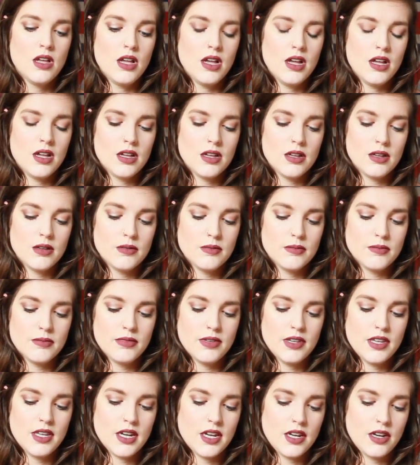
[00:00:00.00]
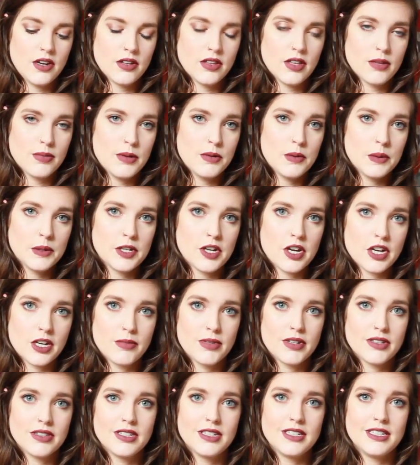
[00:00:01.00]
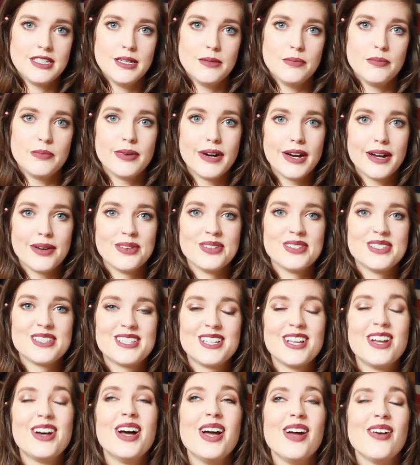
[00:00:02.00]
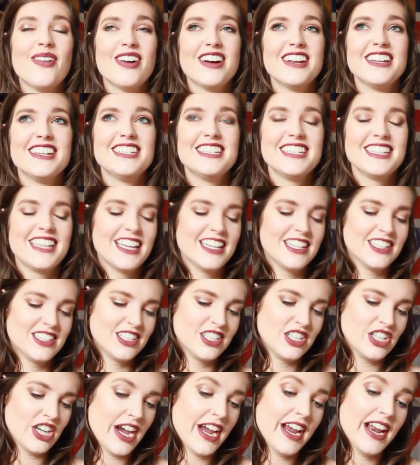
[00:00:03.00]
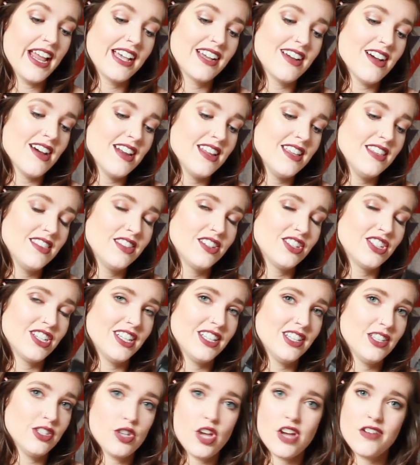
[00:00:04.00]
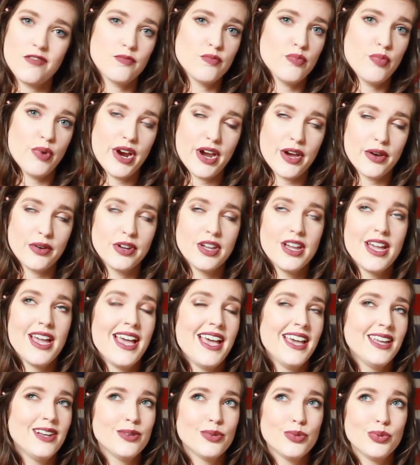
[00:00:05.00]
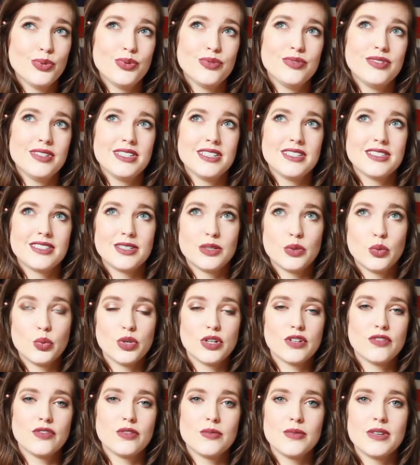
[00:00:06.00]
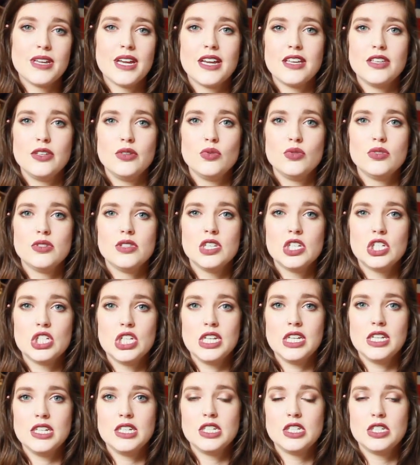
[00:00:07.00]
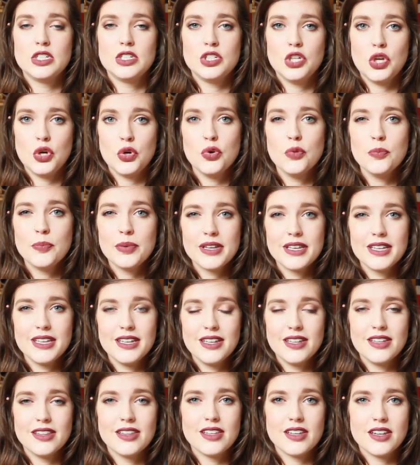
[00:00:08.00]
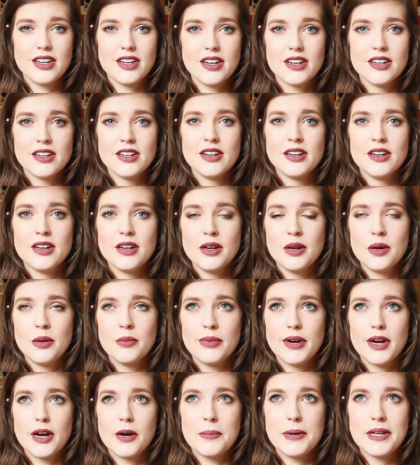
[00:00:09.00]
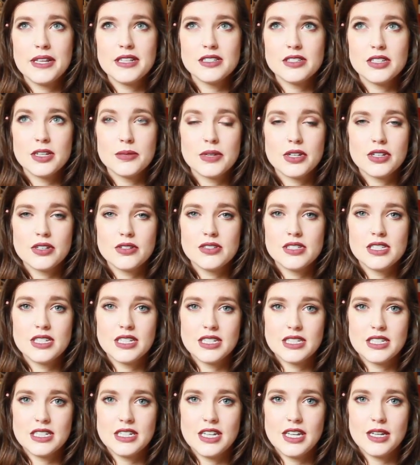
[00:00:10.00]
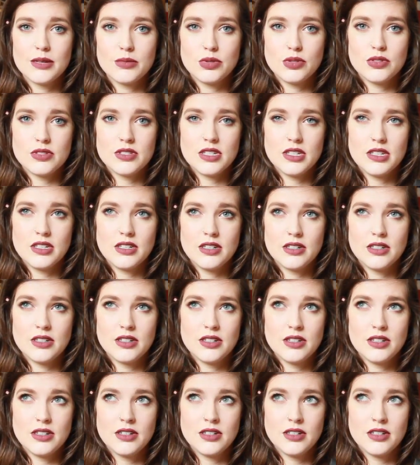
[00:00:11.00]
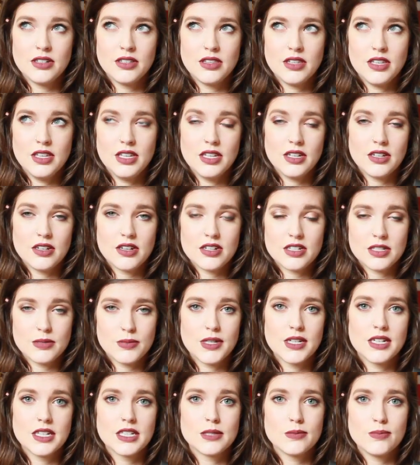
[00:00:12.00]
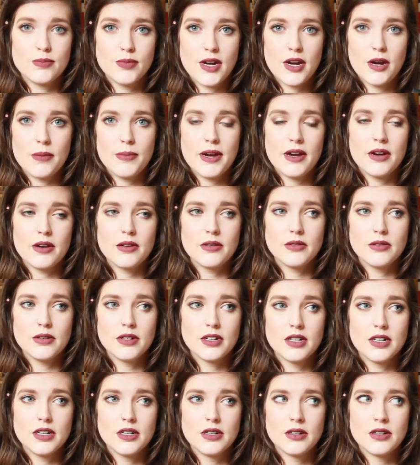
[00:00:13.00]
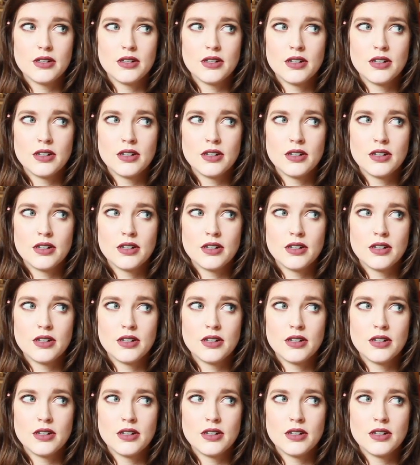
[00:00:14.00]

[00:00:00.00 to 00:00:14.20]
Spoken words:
And I hear a lot of people talking about the dip brown, so I wanted to get it to try it. I got it in the shade Soft Brown. Don't know if this is going to work for me. I use the shade Taupe in their brow pencil. I'm not using it today. I'm using the It Cosmetics Brow Power